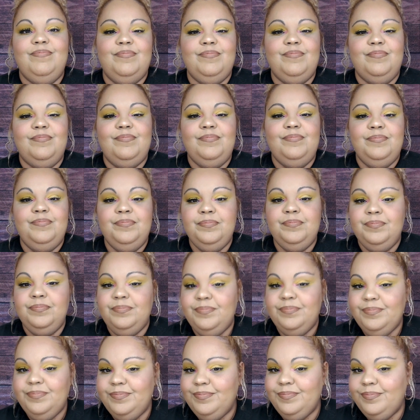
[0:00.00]

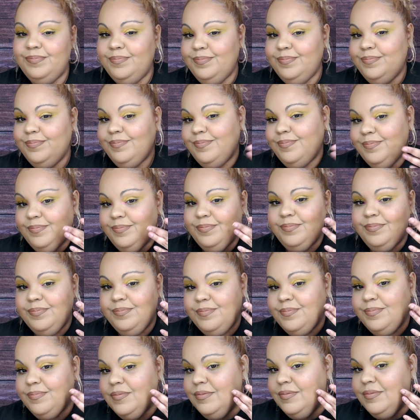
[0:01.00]
Yeah,
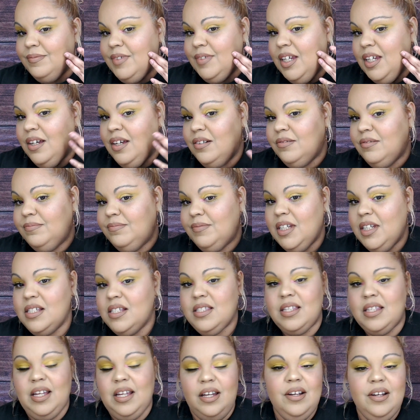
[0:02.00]

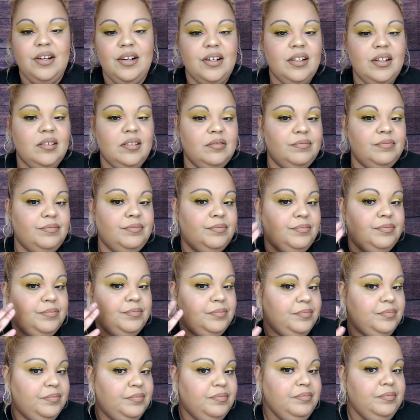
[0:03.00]
it's there.
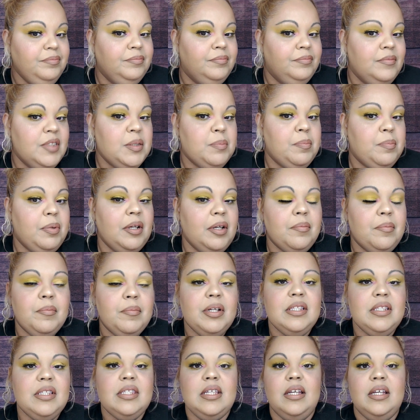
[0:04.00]
It's
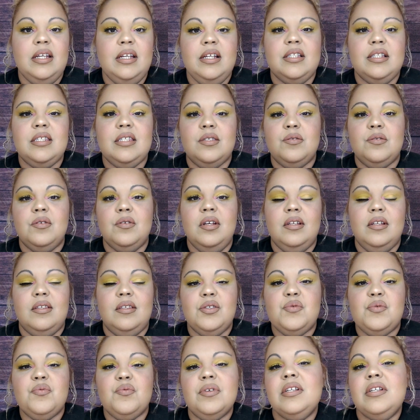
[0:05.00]
pigmented.
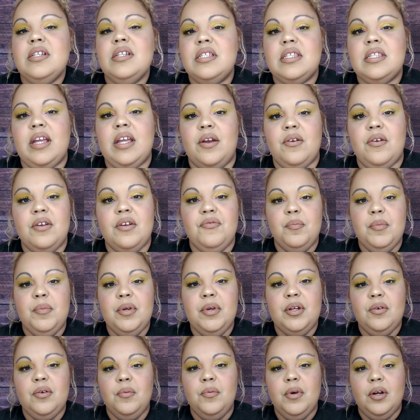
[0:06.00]
It's really scary for
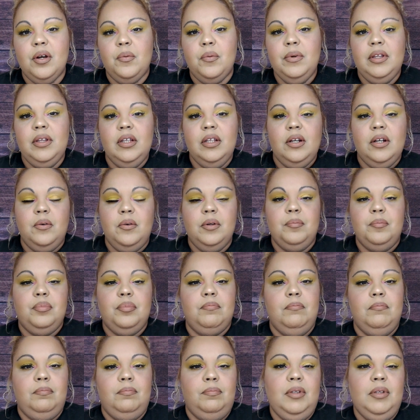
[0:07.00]
me to work with liquid
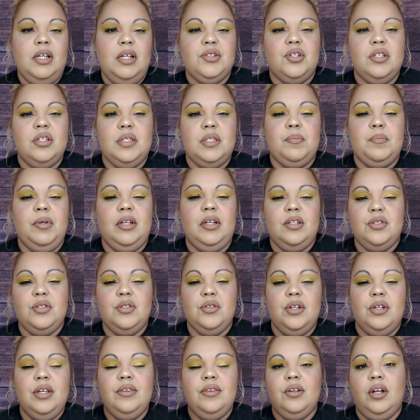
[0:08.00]
blushes because
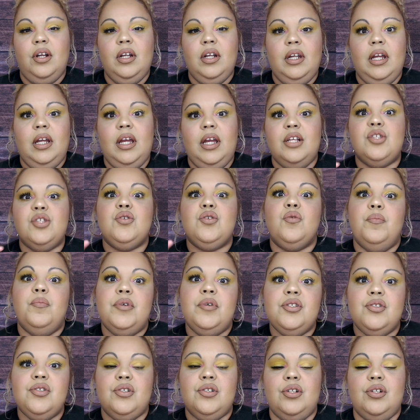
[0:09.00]
you're either going to get too
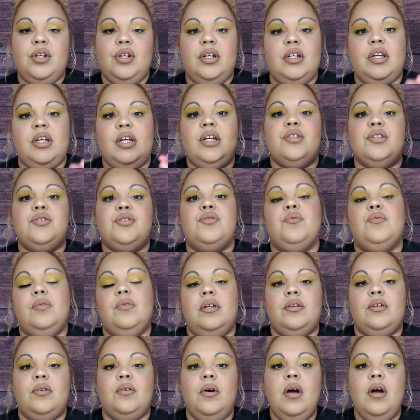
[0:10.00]
much or you're going to get too
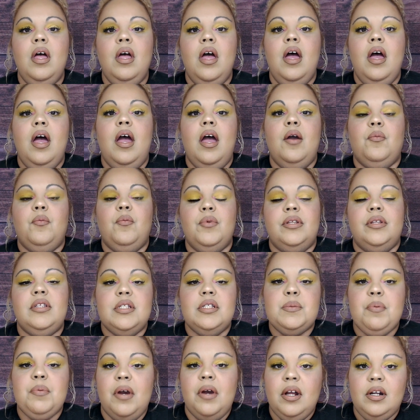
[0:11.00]
little. And with
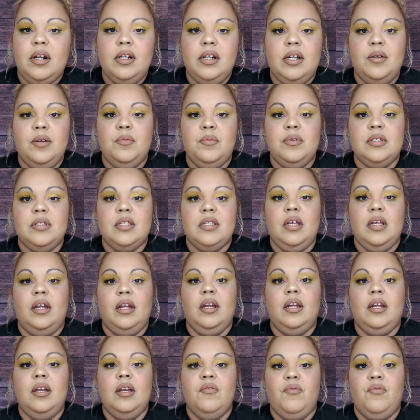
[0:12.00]
this product, it was
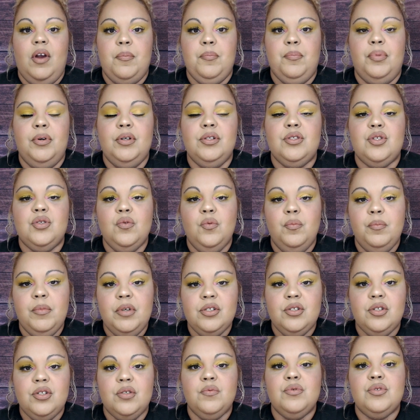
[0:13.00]
like, if I put too
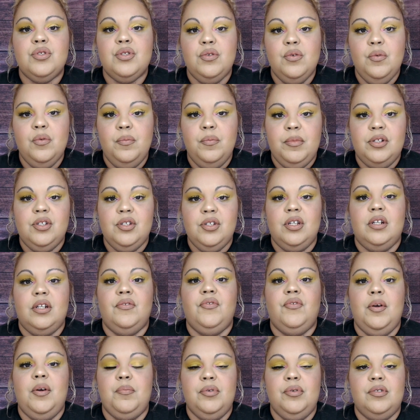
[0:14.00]
much, it was too much. And
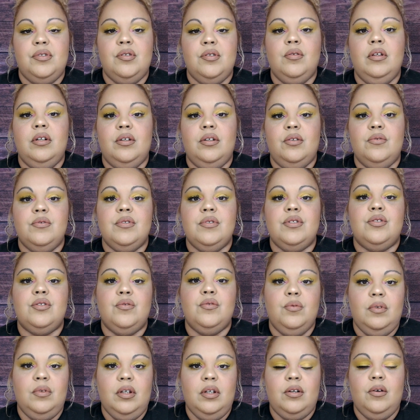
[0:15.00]
if I put too little, it was
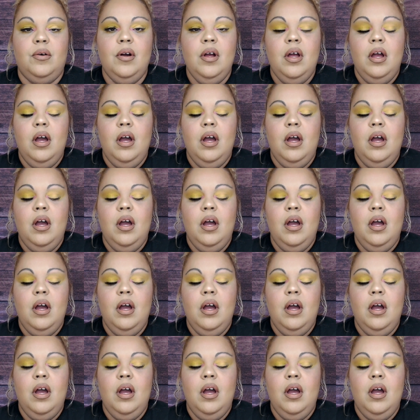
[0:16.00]
too little.